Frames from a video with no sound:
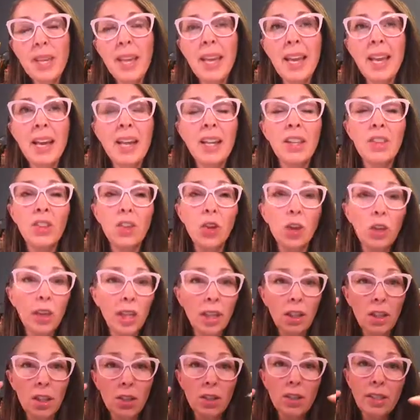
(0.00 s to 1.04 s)
And they'll
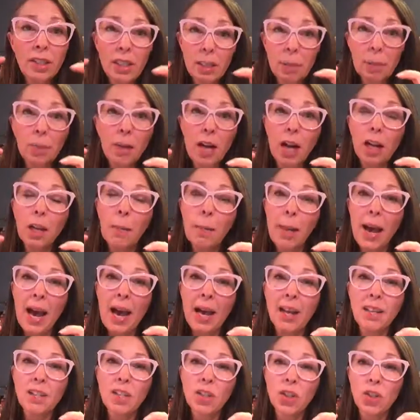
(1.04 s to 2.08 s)
get little Ziploc
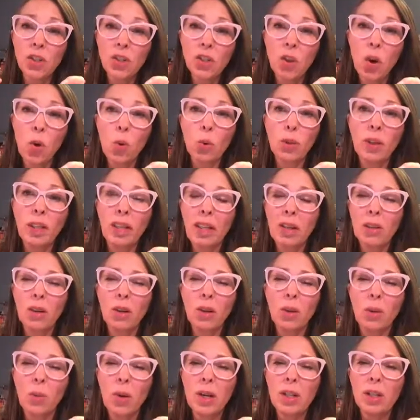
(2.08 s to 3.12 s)
bags, and there's only
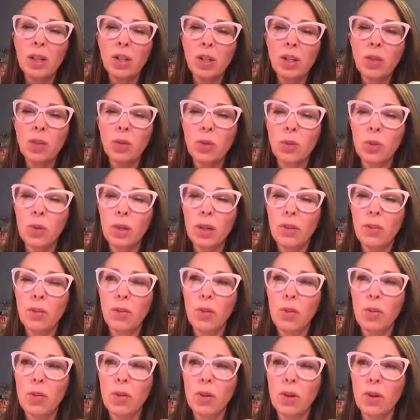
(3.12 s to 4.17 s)
1, 2, 3,
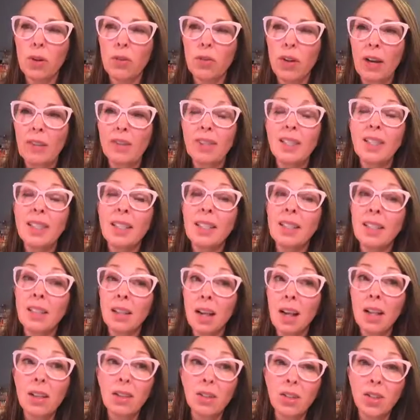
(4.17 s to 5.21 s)
4, 5, 6
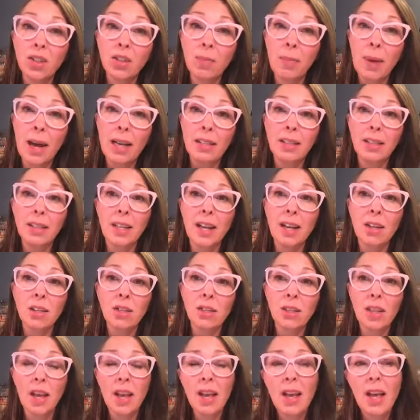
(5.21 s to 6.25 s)
colors of
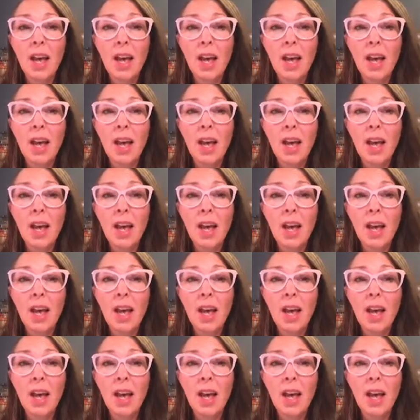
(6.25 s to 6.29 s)
pastels.